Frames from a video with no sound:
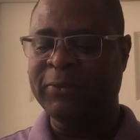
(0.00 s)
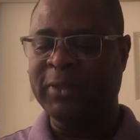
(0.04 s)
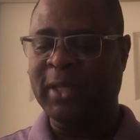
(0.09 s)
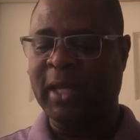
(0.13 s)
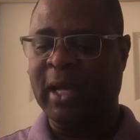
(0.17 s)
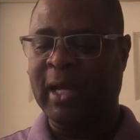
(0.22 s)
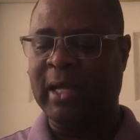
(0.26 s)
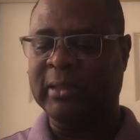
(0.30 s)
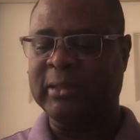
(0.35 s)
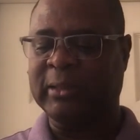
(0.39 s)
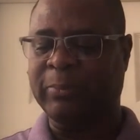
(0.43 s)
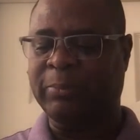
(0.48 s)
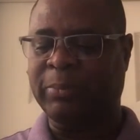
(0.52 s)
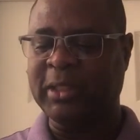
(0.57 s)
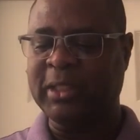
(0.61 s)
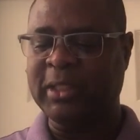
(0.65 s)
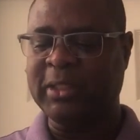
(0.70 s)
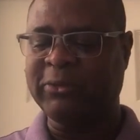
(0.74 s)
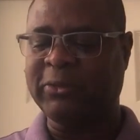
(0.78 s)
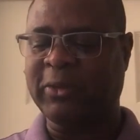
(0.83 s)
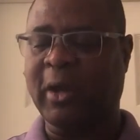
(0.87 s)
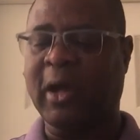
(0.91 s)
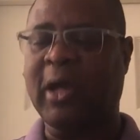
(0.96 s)
To
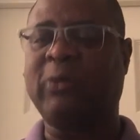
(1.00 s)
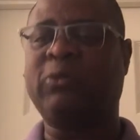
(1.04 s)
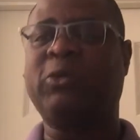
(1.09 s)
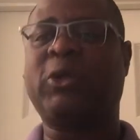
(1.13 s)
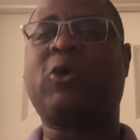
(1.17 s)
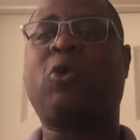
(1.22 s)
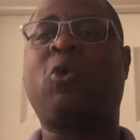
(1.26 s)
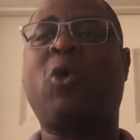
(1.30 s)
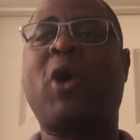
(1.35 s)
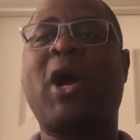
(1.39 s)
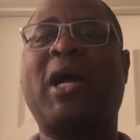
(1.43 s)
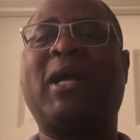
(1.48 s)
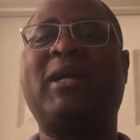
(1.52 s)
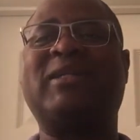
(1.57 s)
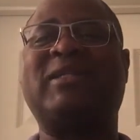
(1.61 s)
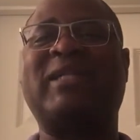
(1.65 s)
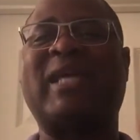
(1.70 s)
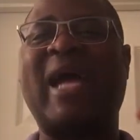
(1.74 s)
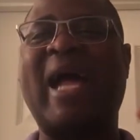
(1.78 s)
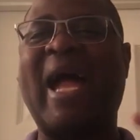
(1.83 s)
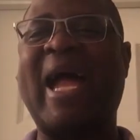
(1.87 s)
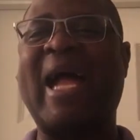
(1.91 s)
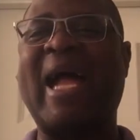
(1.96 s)
please God
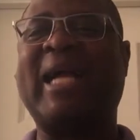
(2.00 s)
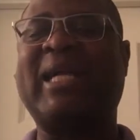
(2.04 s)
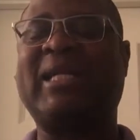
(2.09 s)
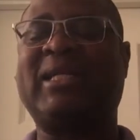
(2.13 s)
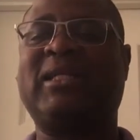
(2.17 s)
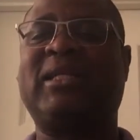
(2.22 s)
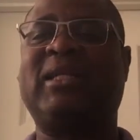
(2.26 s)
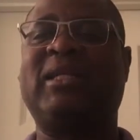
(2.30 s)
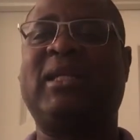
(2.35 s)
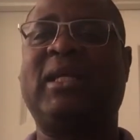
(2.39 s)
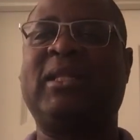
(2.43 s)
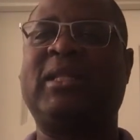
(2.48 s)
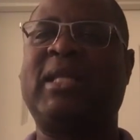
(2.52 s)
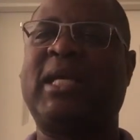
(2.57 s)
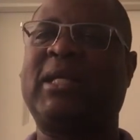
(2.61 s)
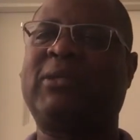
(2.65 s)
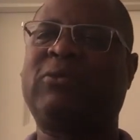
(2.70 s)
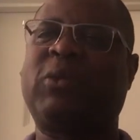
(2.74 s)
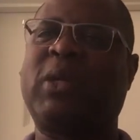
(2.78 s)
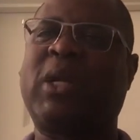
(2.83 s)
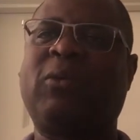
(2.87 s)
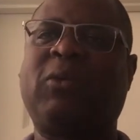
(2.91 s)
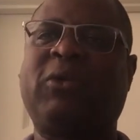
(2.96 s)
requires action. And that's
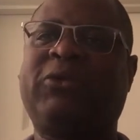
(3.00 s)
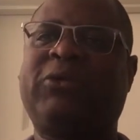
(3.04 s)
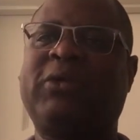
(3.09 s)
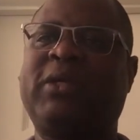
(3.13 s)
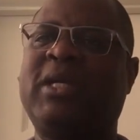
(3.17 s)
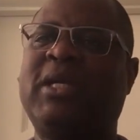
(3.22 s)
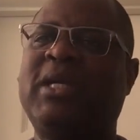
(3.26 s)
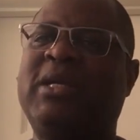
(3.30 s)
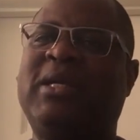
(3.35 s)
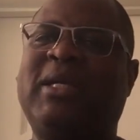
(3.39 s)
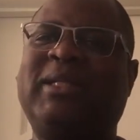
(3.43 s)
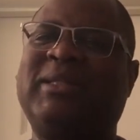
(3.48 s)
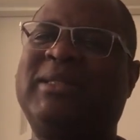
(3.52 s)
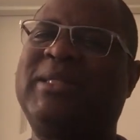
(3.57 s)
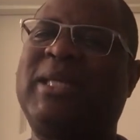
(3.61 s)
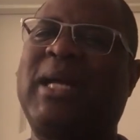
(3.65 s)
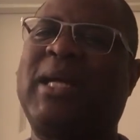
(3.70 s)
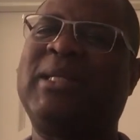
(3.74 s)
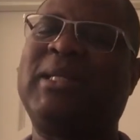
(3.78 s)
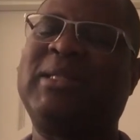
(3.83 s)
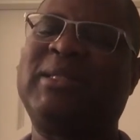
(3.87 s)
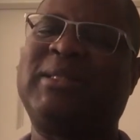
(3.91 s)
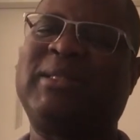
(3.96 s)
what I want you to hear. It's
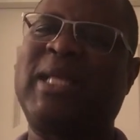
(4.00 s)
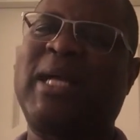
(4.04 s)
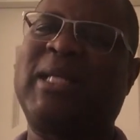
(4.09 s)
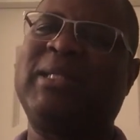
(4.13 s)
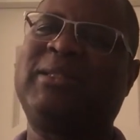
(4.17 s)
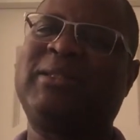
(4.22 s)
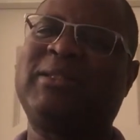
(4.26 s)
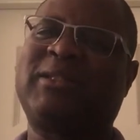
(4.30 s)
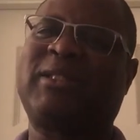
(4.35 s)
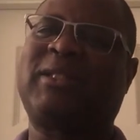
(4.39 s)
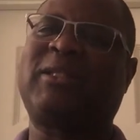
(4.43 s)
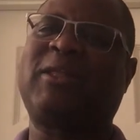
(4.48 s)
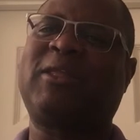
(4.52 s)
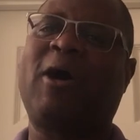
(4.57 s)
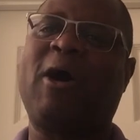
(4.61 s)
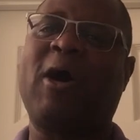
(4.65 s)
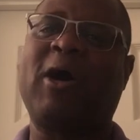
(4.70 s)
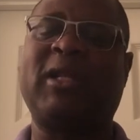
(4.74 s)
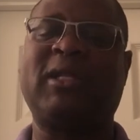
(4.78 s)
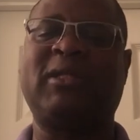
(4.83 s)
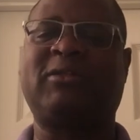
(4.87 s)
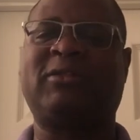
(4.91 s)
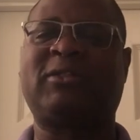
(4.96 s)
not just
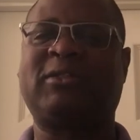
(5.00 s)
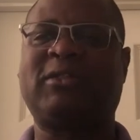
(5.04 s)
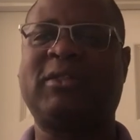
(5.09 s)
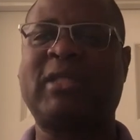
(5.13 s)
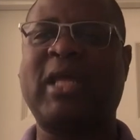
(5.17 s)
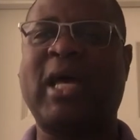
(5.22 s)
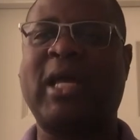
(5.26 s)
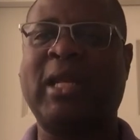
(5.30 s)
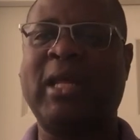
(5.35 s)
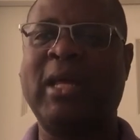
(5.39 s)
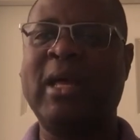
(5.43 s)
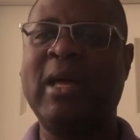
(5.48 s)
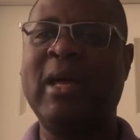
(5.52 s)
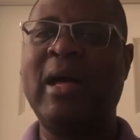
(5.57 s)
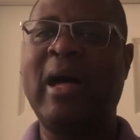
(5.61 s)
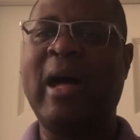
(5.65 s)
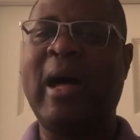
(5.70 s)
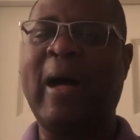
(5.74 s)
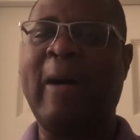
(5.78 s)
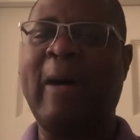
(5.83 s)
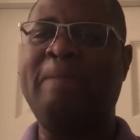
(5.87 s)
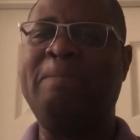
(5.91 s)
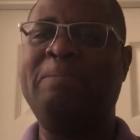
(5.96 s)
thought. It's just not
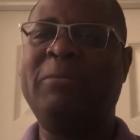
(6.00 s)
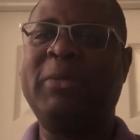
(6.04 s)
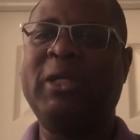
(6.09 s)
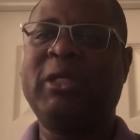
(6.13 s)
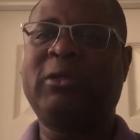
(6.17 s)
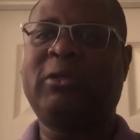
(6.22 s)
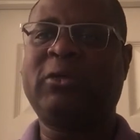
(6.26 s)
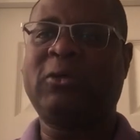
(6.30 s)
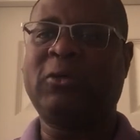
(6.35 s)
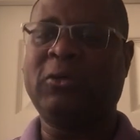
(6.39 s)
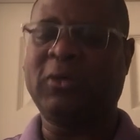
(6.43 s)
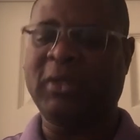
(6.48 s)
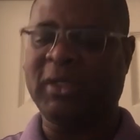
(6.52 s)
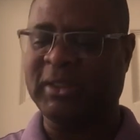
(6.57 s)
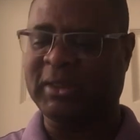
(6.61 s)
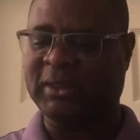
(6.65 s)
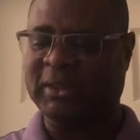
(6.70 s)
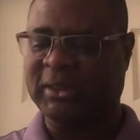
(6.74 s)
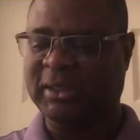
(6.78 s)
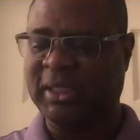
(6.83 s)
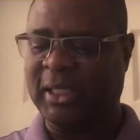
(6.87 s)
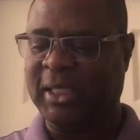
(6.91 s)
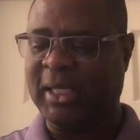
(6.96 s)
a mental
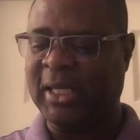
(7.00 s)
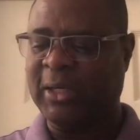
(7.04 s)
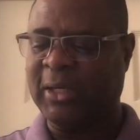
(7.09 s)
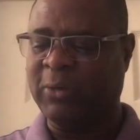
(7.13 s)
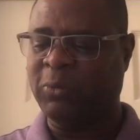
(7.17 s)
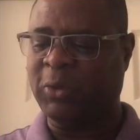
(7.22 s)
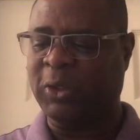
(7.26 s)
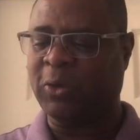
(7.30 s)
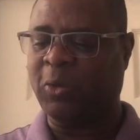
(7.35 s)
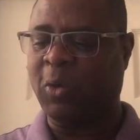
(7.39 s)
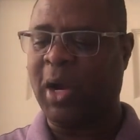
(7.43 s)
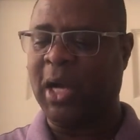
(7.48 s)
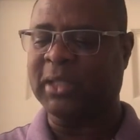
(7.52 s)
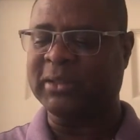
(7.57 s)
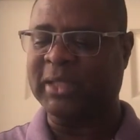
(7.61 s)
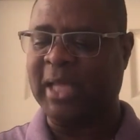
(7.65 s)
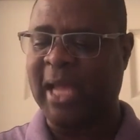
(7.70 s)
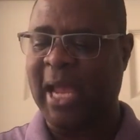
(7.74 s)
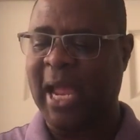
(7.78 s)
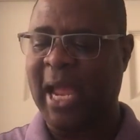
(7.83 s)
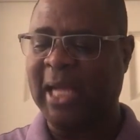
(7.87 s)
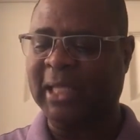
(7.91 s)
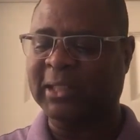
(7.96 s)
ascent. It requires
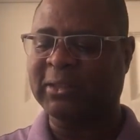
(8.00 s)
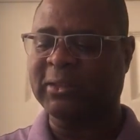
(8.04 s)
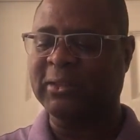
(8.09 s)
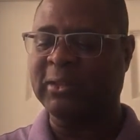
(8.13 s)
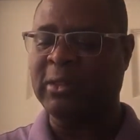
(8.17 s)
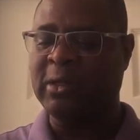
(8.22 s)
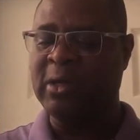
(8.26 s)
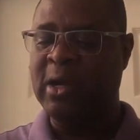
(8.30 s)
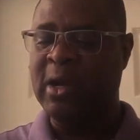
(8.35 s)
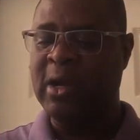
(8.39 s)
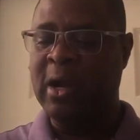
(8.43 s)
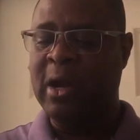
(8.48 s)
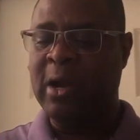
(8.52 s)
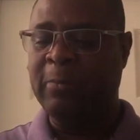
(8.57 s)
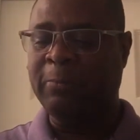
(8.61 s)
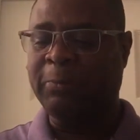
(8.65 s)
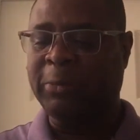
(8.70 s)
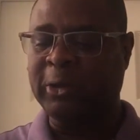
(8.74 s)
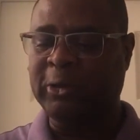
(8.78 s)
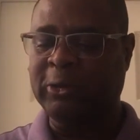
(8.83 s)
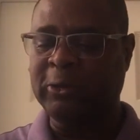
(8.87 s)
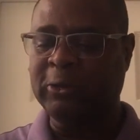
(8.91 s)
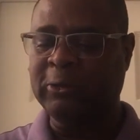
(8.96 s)
action
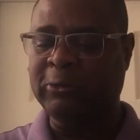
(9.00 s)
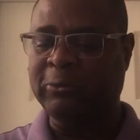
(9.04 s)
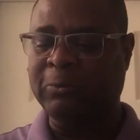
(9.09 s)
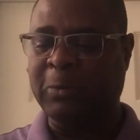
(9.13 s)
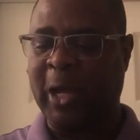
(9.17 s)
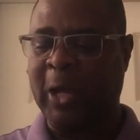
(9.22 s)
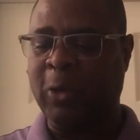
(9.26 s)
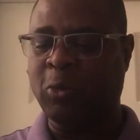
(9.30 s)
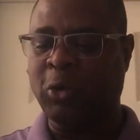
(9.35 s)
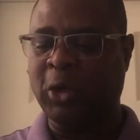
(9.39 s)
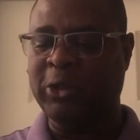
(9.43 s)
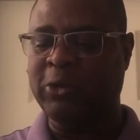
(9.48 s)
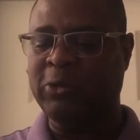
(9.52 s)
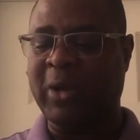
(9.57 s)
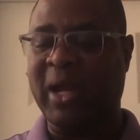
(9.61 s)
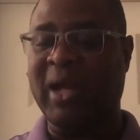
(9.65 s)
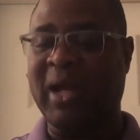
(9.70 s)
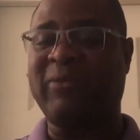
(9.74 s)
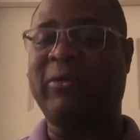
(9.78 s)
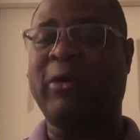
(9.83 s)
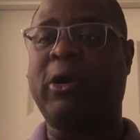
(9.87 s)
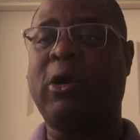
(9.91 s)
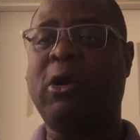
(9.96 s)
produced by what you
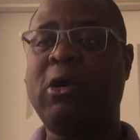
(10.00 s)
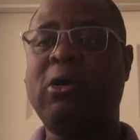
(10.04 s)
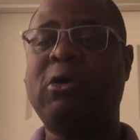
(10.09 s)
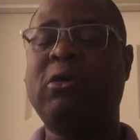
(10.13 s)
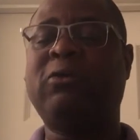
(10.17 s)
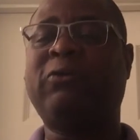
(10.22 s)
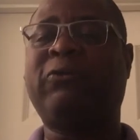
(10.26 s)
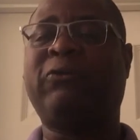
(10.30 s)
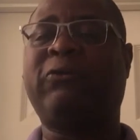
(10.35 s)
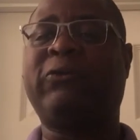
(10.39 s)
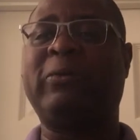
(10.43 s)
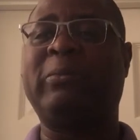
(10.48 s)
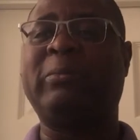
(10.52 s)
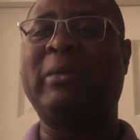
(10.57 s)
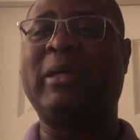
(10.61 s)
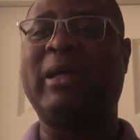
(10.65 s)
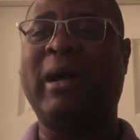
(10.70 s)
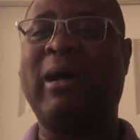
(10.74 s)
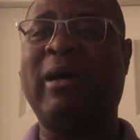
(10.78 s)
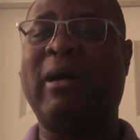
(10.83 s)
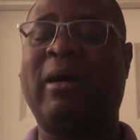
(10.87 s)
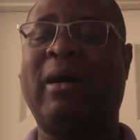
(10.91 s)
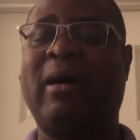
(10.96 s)
have heard from
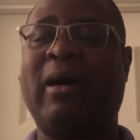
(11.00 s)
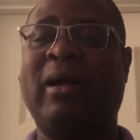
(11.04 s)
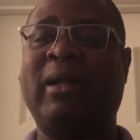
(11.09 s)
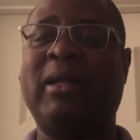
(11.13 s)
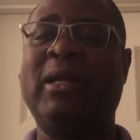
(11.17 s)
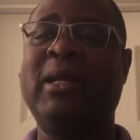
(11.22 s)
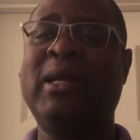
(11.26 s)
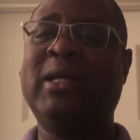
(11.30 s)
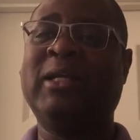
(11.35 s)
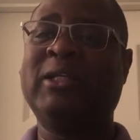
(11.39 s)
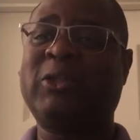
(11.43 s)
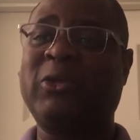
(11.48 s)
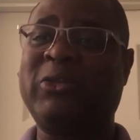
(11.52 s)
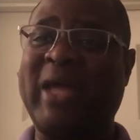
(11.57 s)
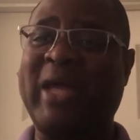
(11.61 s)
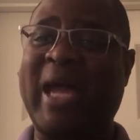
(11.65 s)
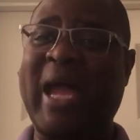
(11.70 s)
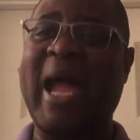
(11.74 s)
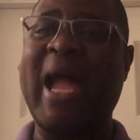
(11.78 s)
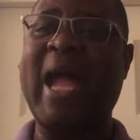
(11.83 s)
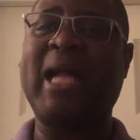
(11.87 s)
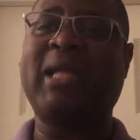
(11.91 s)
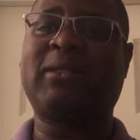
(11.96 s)
God. So
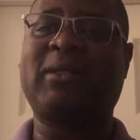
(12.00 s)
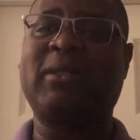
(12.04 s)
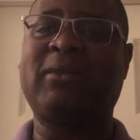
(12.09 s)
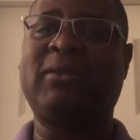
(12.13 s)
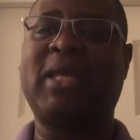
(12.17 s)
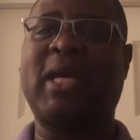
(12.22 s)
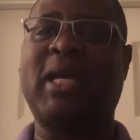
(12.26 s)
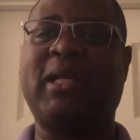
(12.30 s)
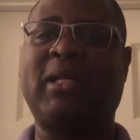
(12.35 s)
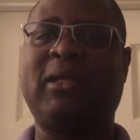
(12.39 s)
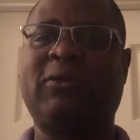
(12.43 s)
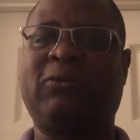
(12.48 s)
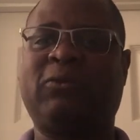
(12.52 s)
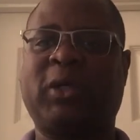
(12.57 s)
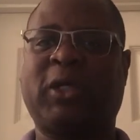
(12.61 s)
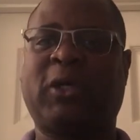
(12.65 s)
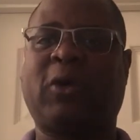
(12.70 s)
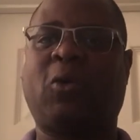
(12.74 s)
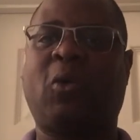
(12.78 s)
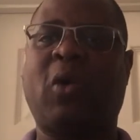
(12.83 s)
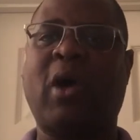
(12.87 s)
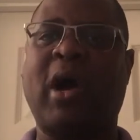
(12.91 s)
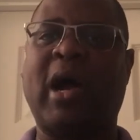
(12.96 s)
the action that is
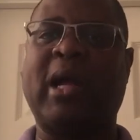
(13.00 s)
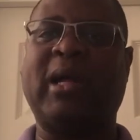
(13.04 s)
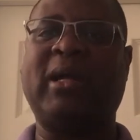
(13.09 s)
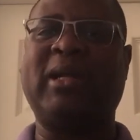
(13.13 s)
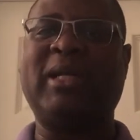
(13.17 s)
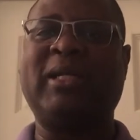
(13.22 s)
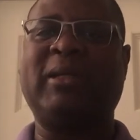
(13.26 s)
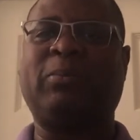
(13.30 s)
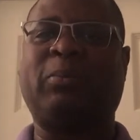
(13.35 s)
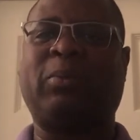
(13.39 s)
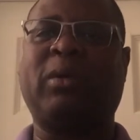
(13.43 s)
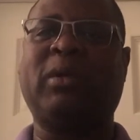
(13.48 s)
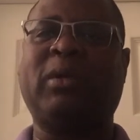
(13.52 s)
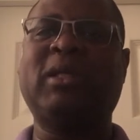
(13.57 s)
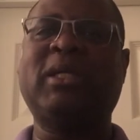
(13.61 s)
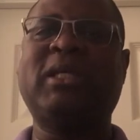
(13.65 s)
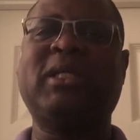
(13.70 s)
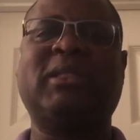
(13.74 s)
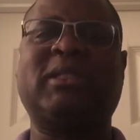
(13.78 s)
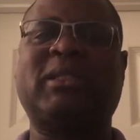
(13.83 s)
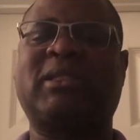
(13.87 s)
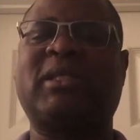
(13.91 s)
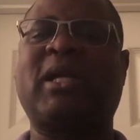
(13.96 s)
required, it
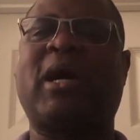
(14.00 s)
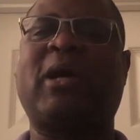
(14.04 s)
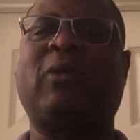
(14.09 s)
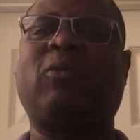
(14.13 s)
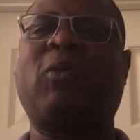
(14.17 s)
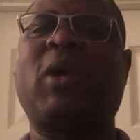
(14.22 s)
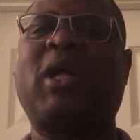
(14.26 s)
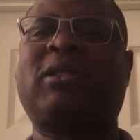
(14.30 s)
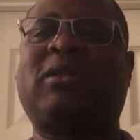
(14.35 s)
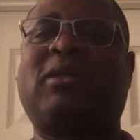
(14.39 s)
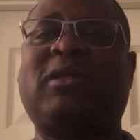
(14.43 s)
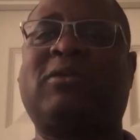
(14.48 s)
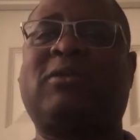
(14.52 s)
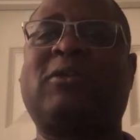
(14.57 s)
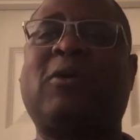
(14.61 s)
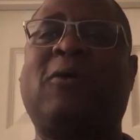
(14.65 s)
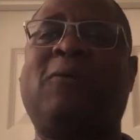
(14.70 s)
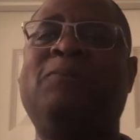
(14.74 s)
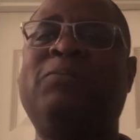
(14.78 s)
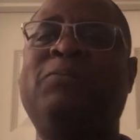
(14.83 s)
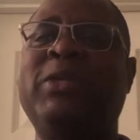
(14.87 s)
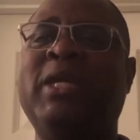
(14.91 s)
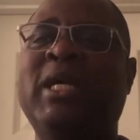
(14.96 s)
pleases God. Watch this
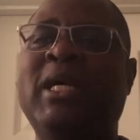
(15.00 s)
though.